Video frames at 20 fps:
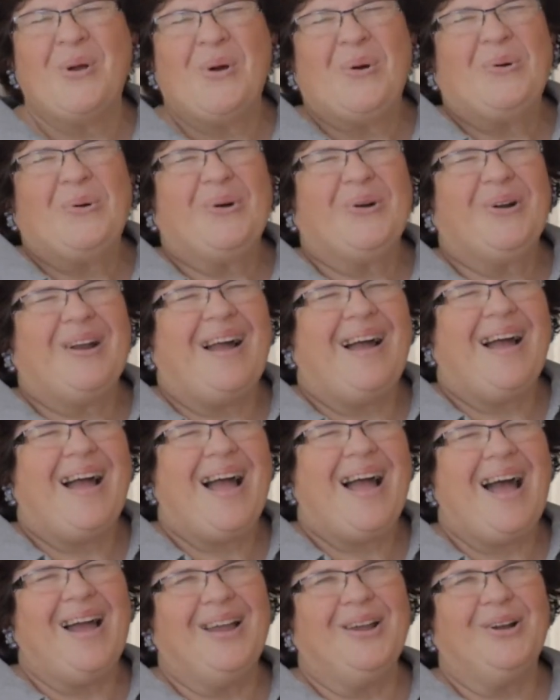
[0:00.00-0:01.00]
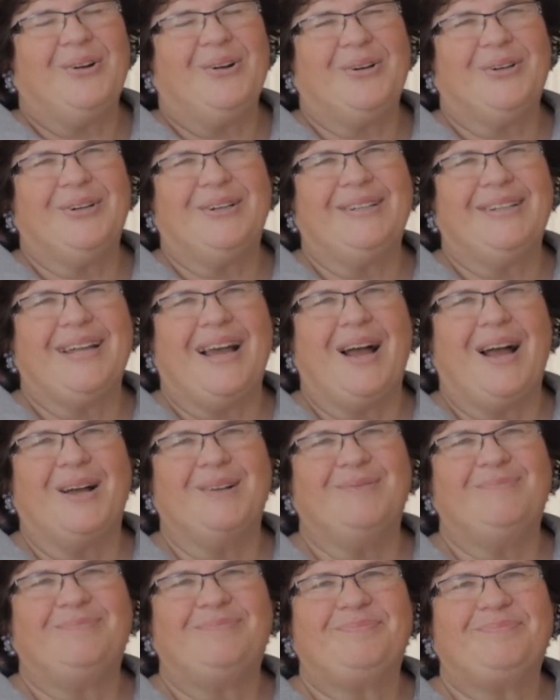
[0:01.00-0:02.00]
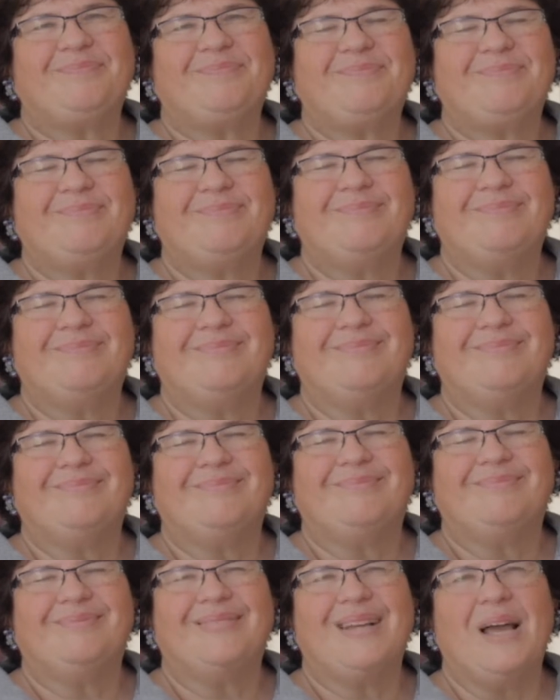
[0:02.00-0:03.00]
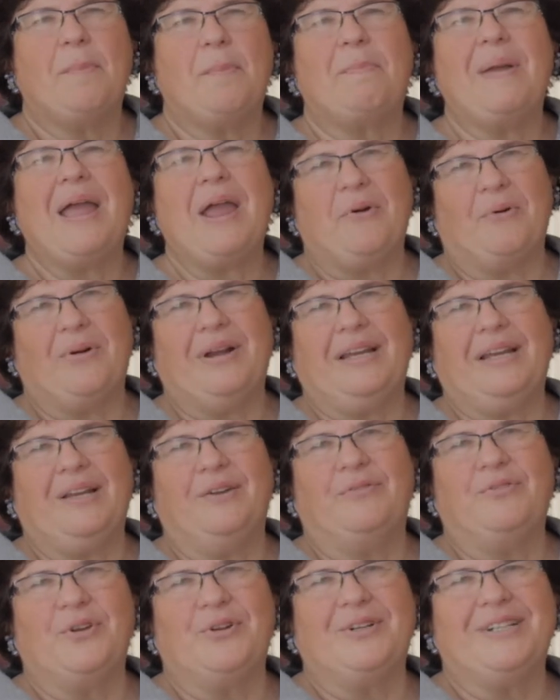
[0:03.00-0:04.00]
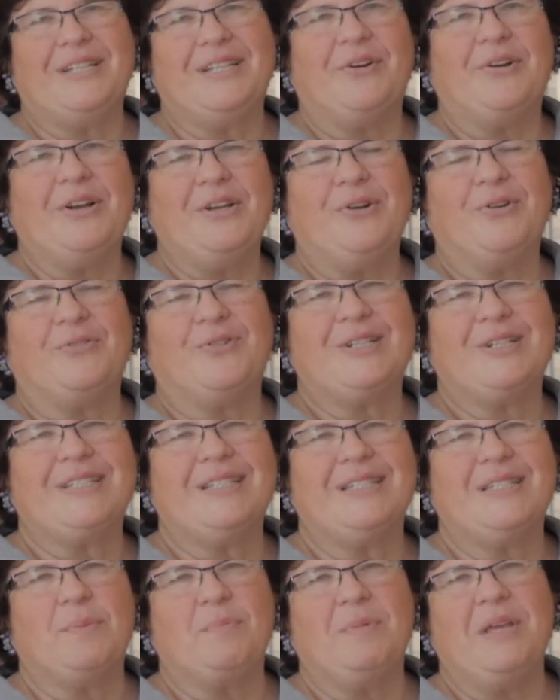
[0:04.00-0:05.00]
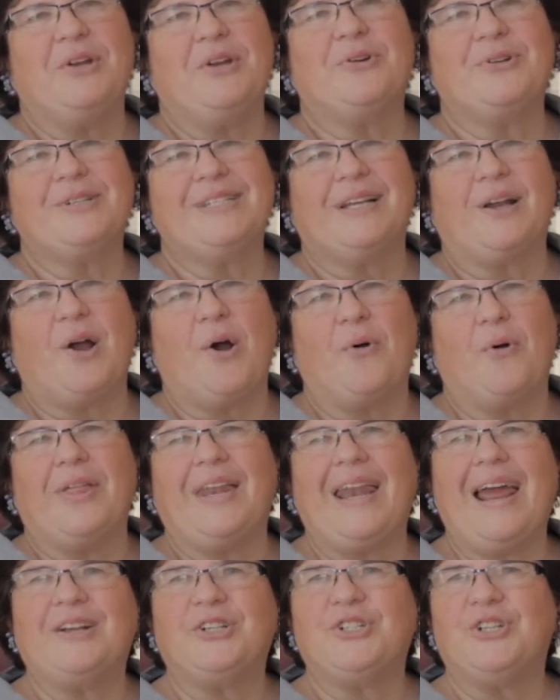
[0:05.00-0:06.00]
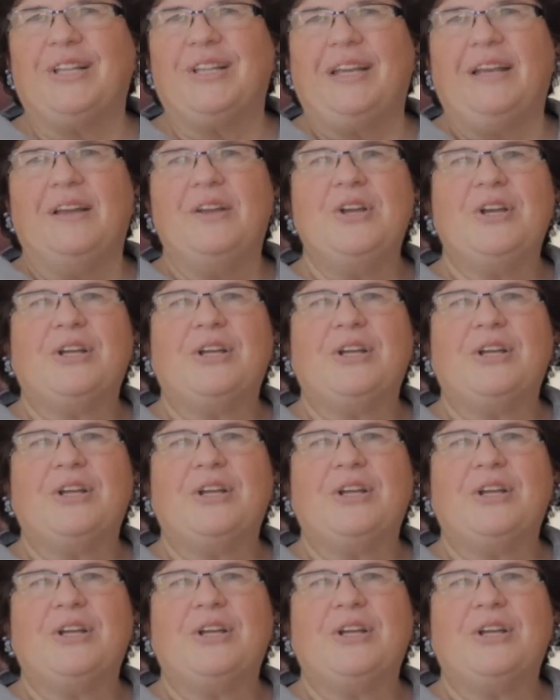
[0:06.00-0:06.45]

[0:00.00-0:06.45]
Or I heard uh, a parody of Unitarian Universalism years ago that actually